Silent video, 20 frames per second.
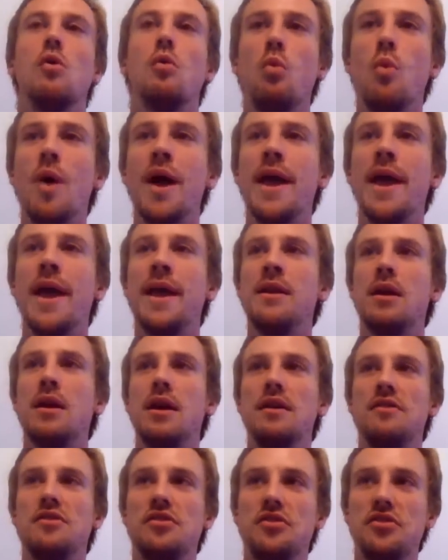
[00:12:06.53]
when
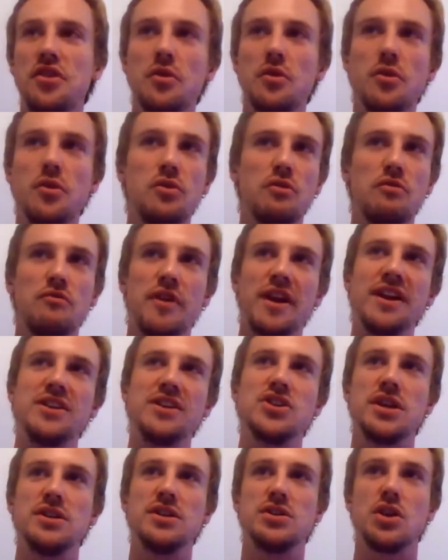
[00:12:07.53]
a series or
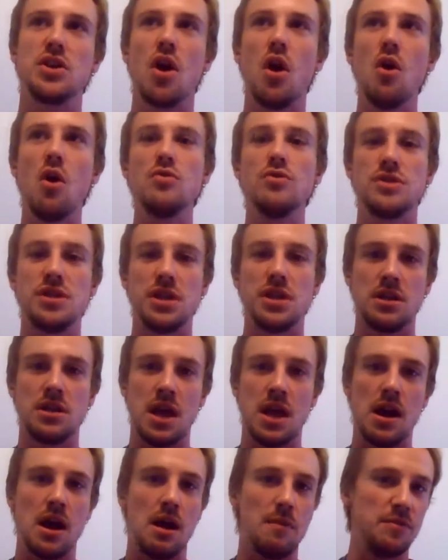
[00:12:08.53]
franchise goes in
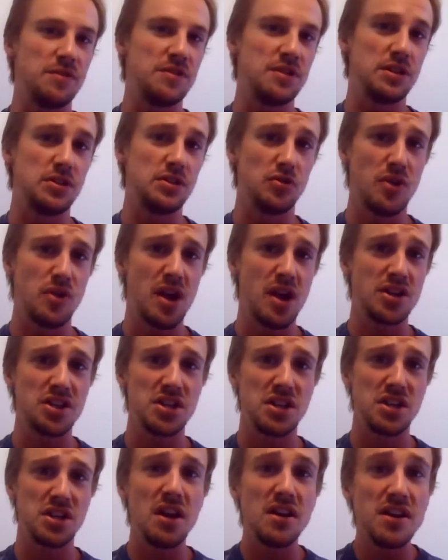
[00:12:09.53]
that opposite
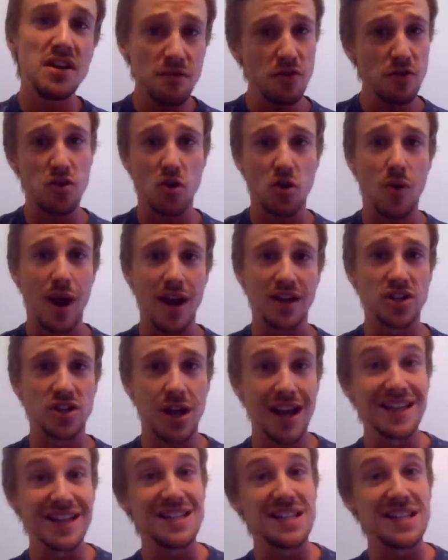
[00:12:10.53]
direction, in a different direction,
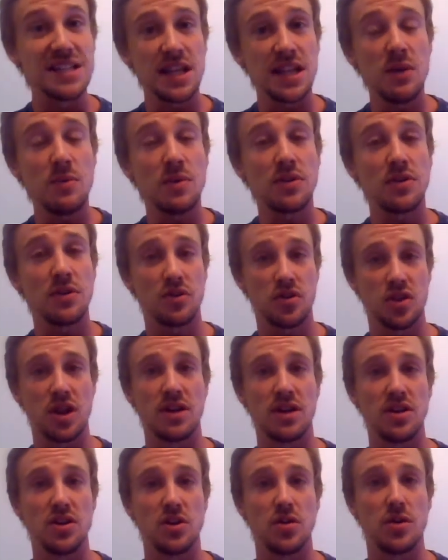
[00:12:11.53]
I can see what they're
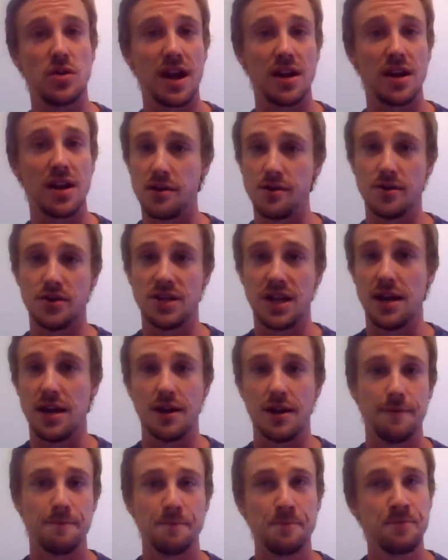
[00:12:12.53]
trying to do and I can understand
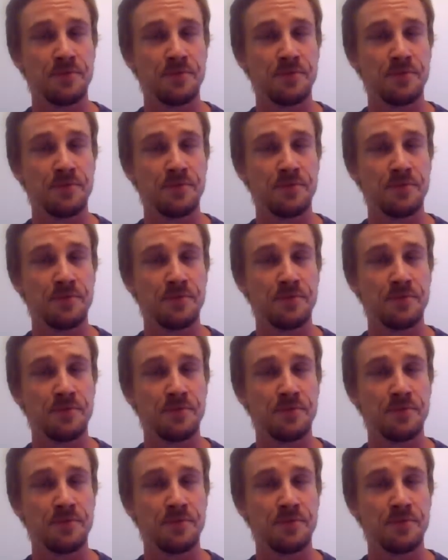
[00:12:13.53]
it.